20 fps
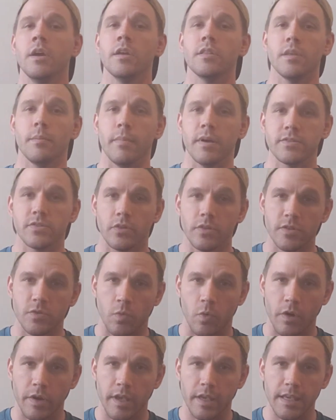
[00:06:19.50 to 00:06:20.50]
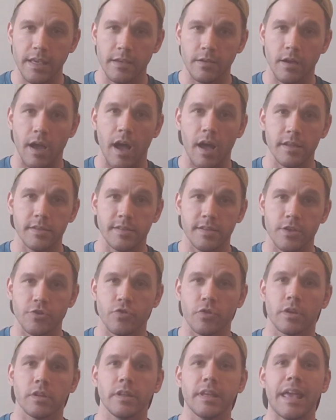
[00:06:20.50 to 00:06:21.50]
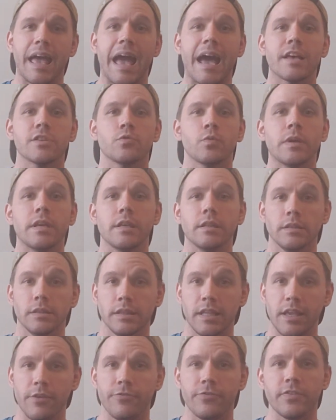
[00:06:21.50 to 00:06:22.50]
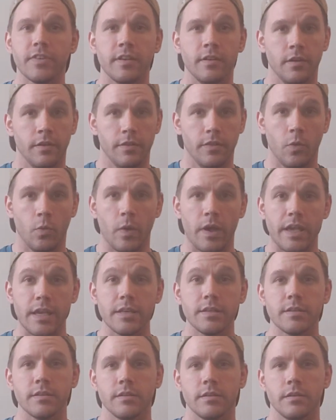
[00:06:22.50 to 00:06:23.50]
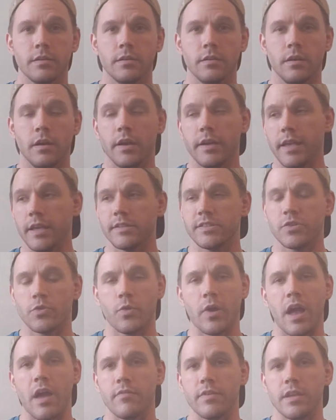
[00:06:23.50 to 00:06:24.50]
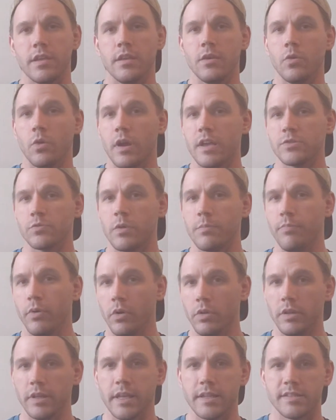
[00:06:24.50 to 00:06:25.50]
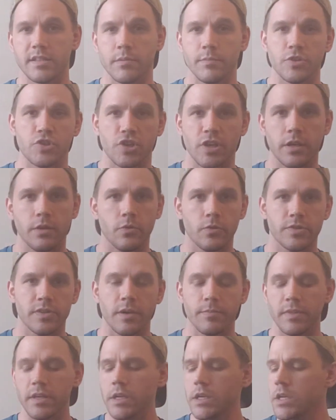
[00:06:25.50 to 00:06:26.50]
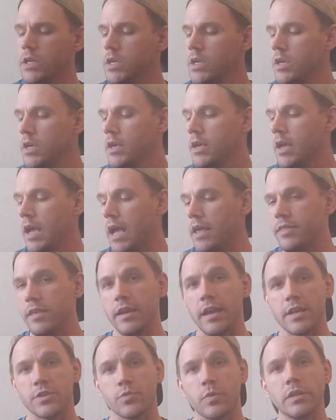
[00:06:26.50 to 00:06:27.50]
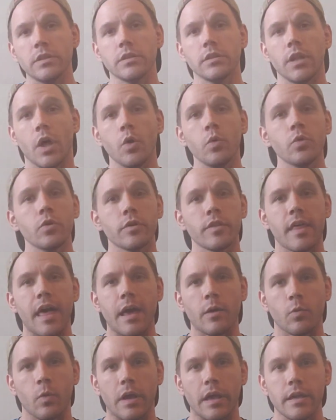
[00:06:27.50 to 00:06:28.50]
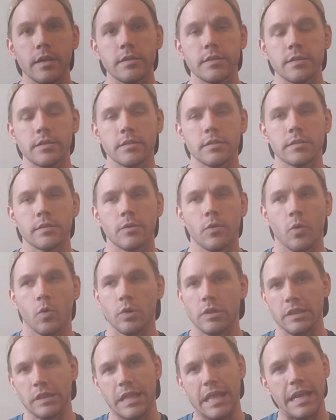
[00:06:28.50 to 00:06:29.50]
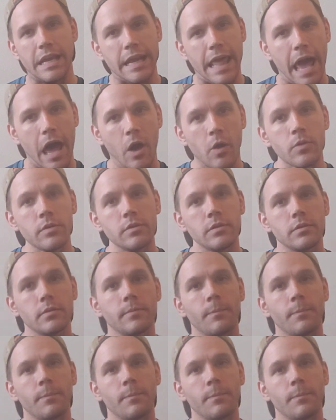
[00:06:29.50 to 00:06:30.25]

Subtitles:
the muscle is working concentrically as we lift the weight against gravity or as we pull against a machine or something. And then as we lower that weight or let it out,